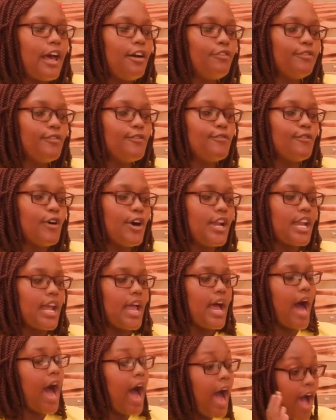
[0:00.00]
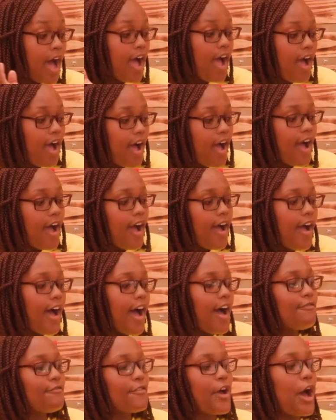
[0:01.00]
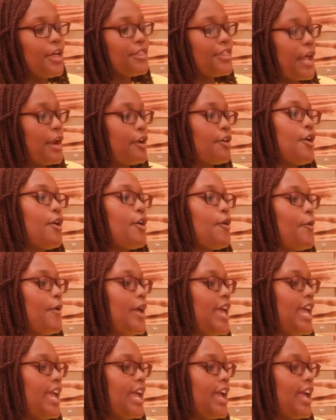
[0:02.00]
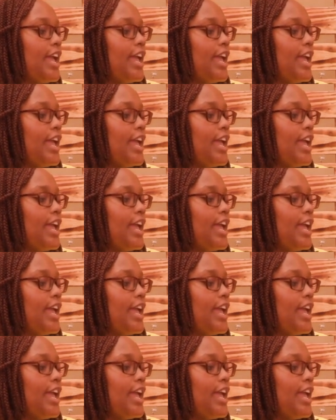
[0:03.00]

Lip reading: Alafu uone, ha! I've gone the wrong way.